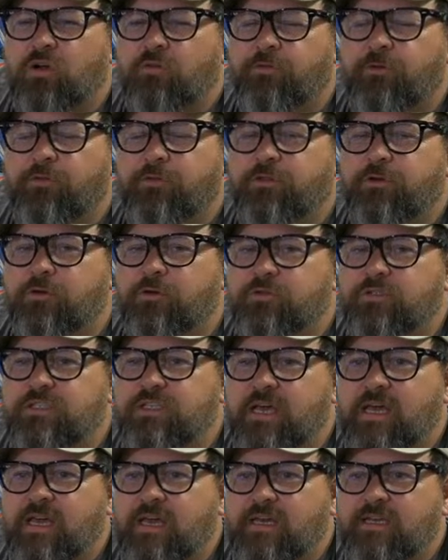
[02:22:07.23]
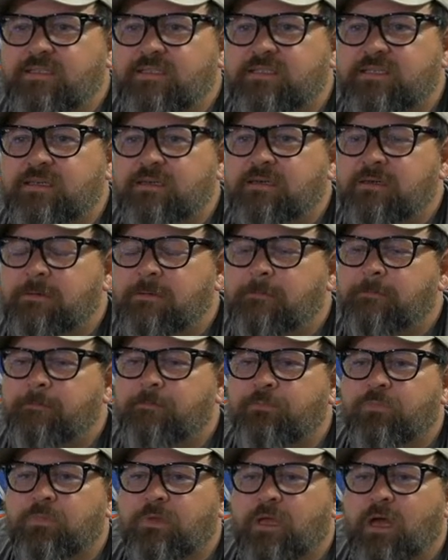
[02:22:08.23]
off on Thursdays.
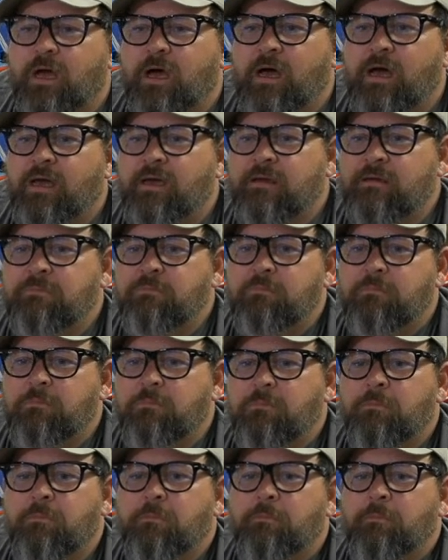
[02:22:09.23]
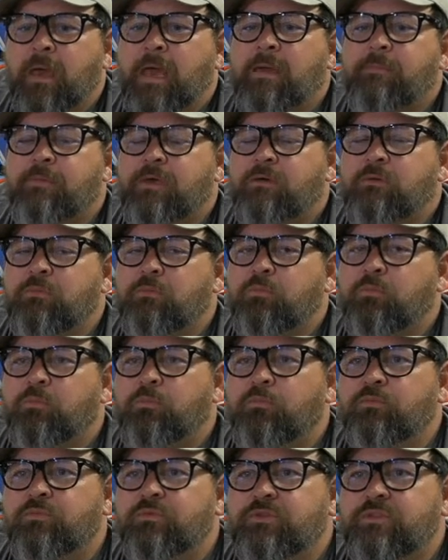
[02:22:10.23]
I maybe
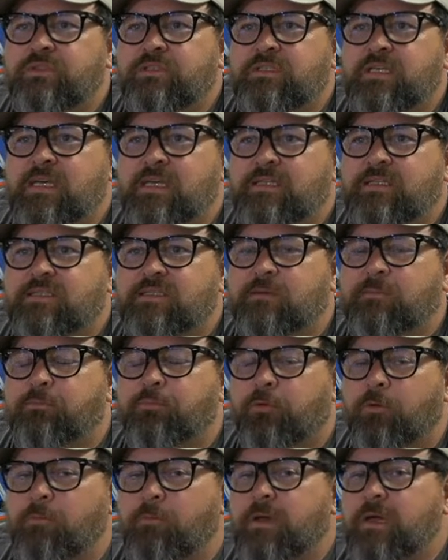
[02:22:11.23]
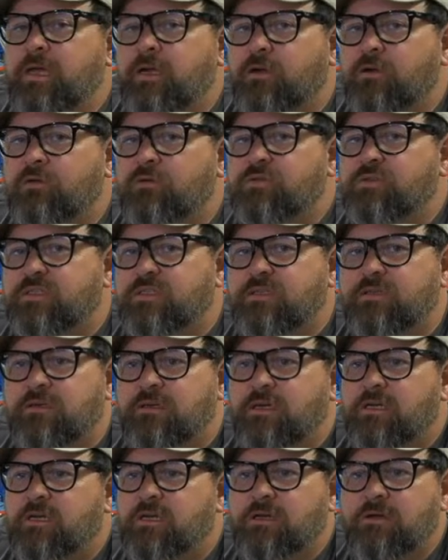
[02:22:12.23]
did some premieres,
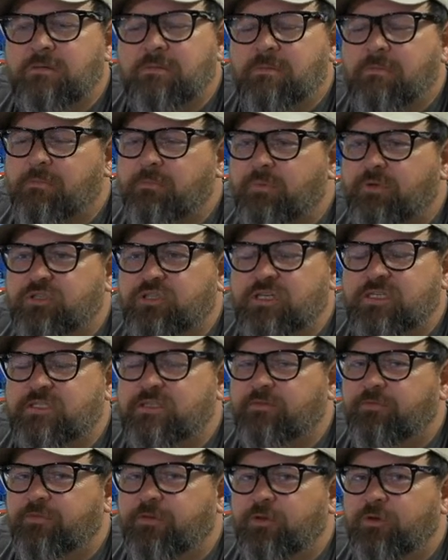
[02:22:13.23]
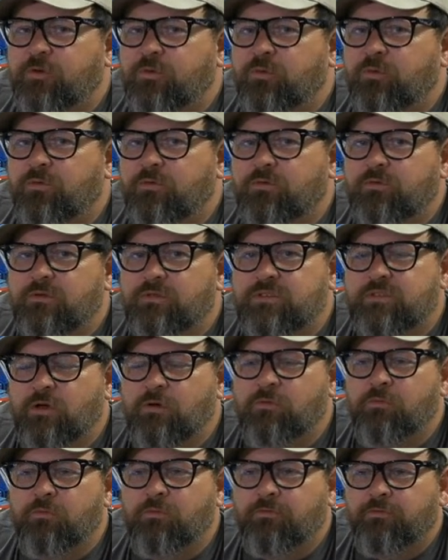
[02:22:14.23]
but just a few.
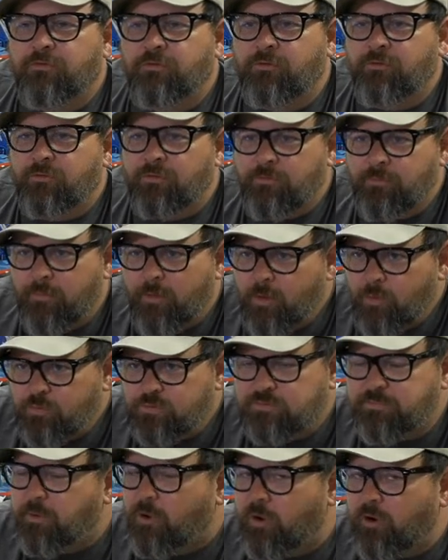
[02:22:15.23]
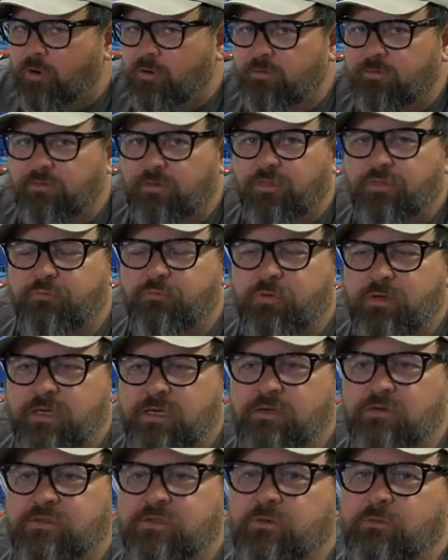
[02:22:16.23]
So for the most part, 3
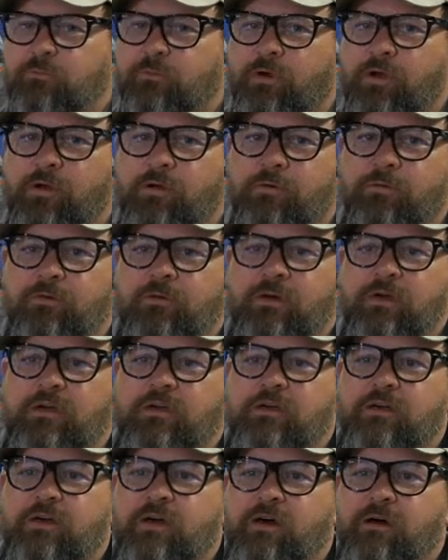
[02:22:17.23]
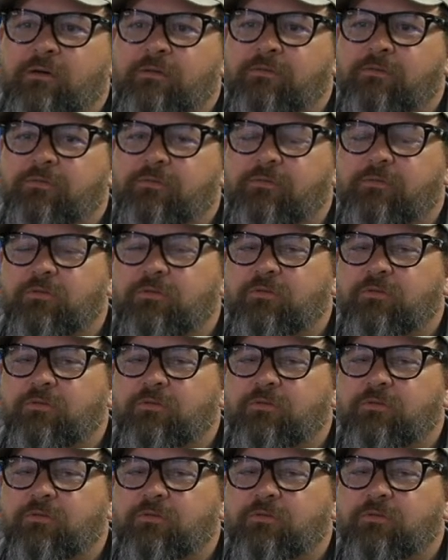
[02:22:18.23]
years in a row of